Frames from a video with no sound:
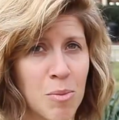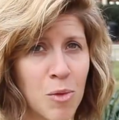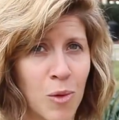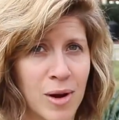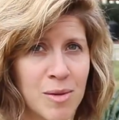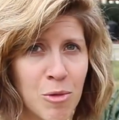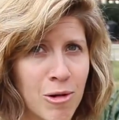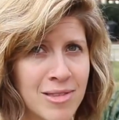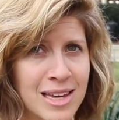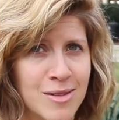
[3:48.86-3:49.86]
more and
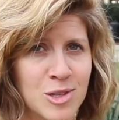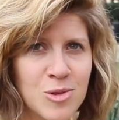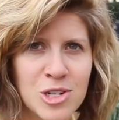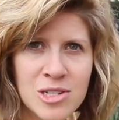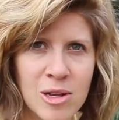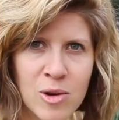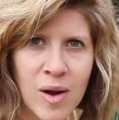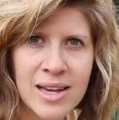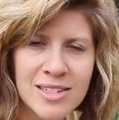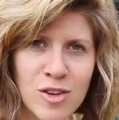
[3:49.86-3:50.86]
more leaves, which is so
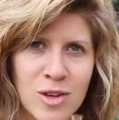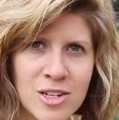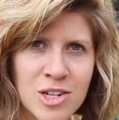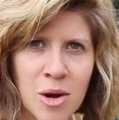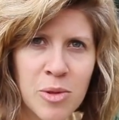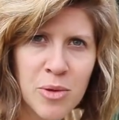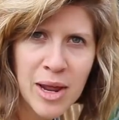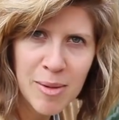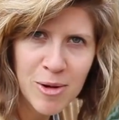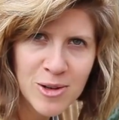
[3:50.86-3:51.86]
great because then you can share it with your
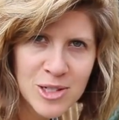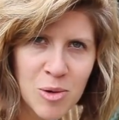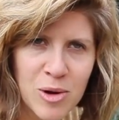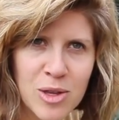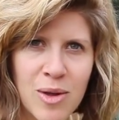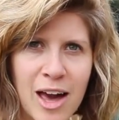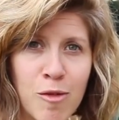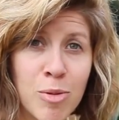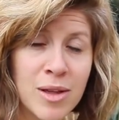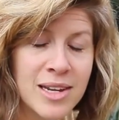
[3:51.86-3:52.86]
neighbors, or you'll
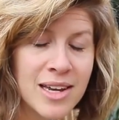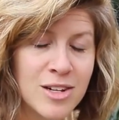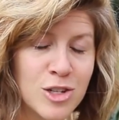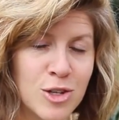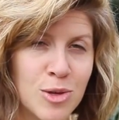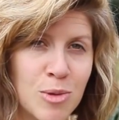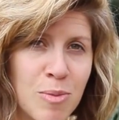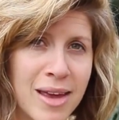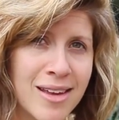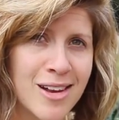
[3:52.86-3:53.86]
have plenty to
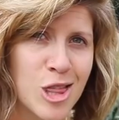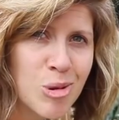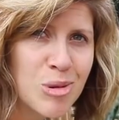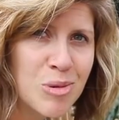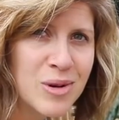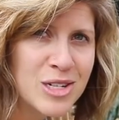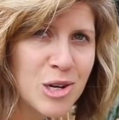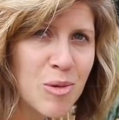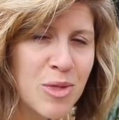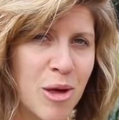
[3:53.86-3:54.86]
make it through the
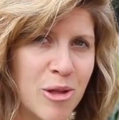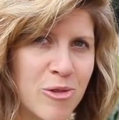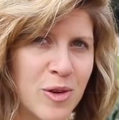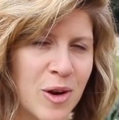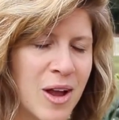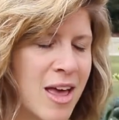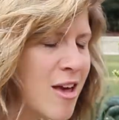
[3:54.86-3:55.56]
winter with all of your